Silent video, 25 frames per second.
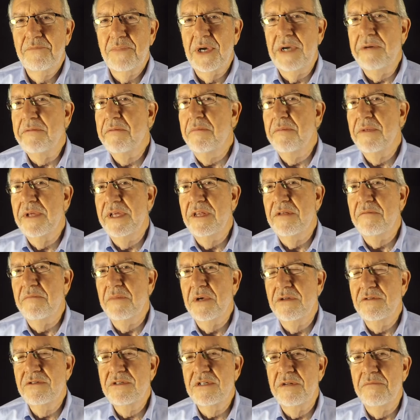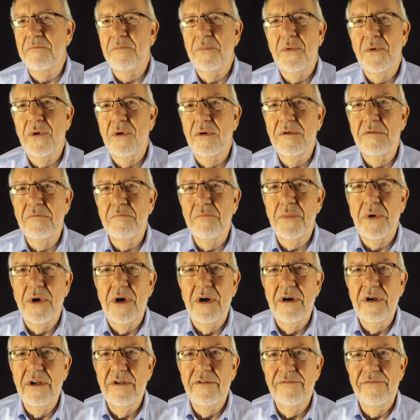Probably the most important
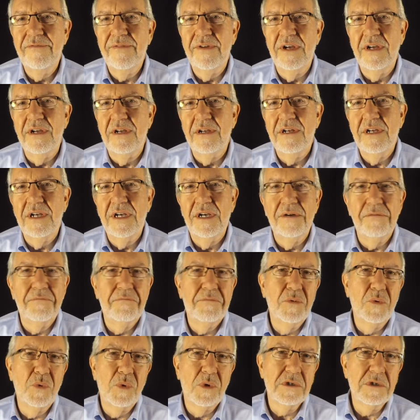part of a